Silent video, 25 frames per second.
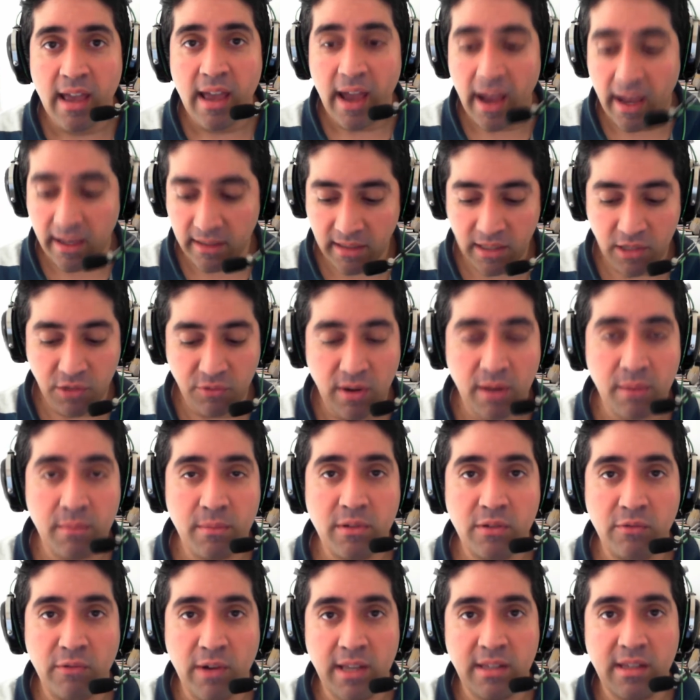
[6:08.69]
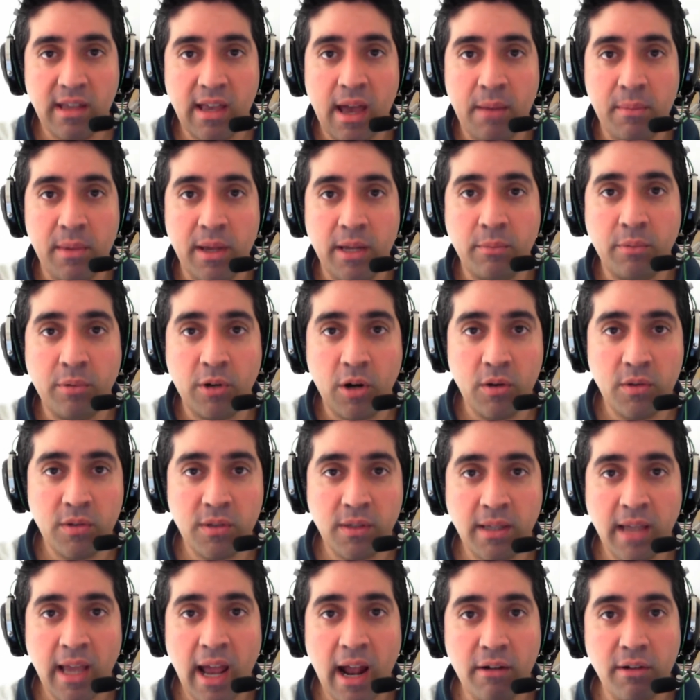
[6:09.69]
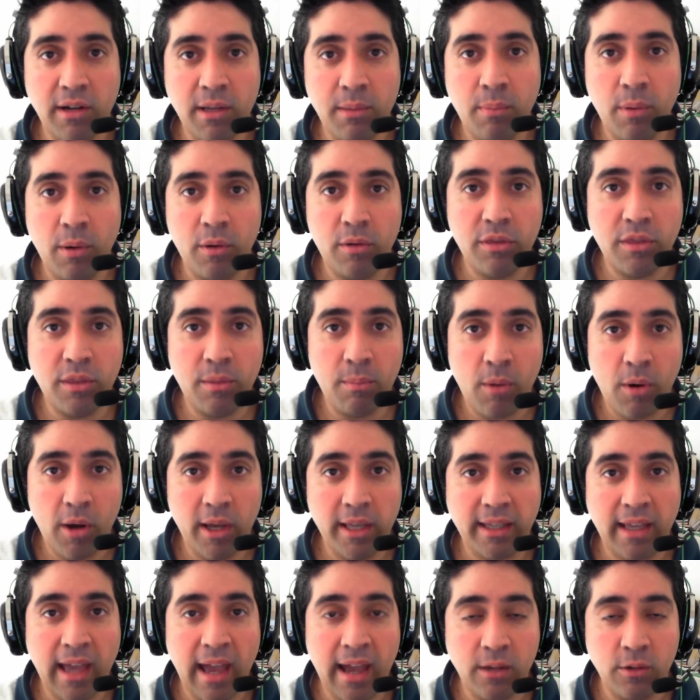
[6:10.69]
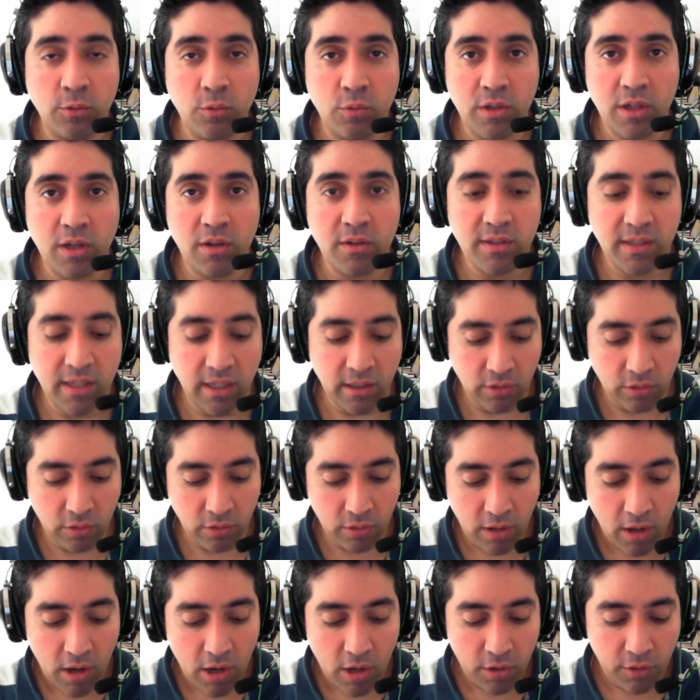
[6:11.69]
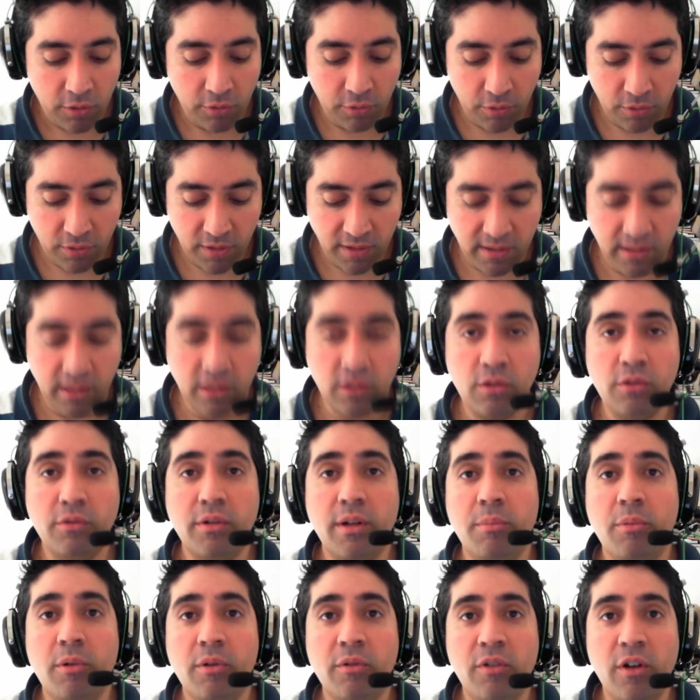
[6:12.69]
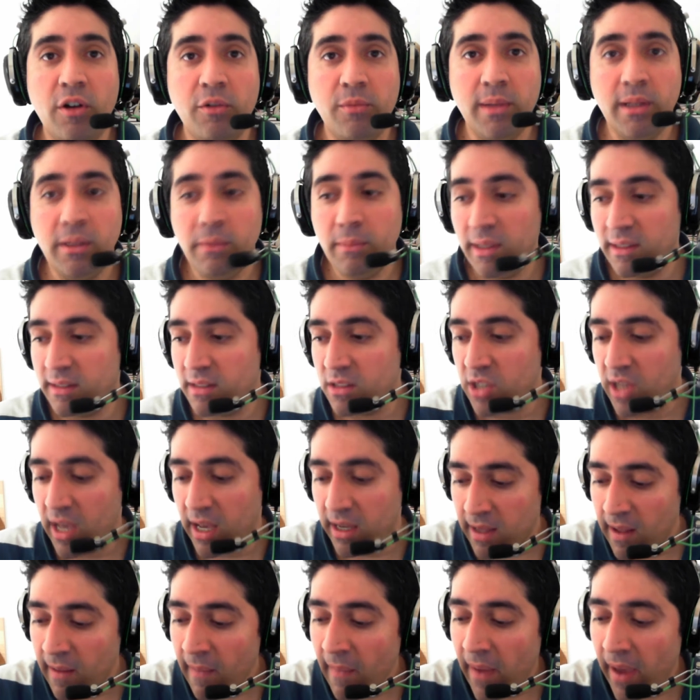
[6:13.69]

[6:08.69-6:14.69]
and these razer Hammerhead Pros carry both the mic and audio signal through the single 3.5mm jack.